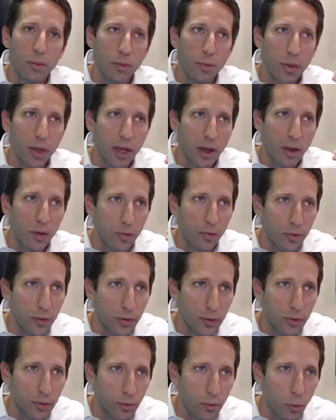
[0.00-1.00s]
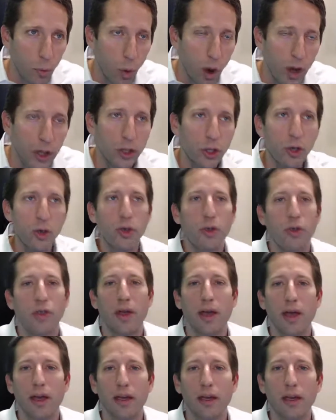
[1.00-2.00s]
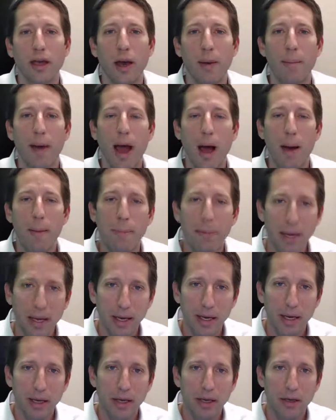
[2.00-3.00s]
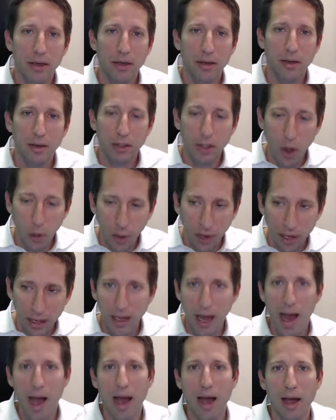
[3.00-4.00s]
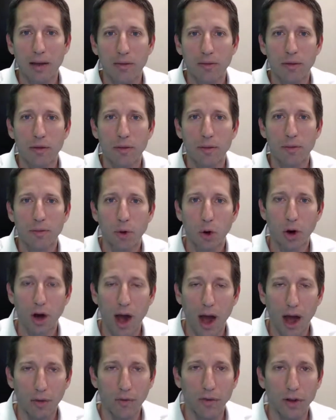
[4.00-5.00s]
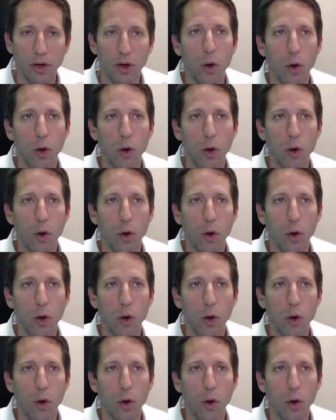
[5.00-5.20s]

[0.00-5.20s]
if what you think about me going live more often,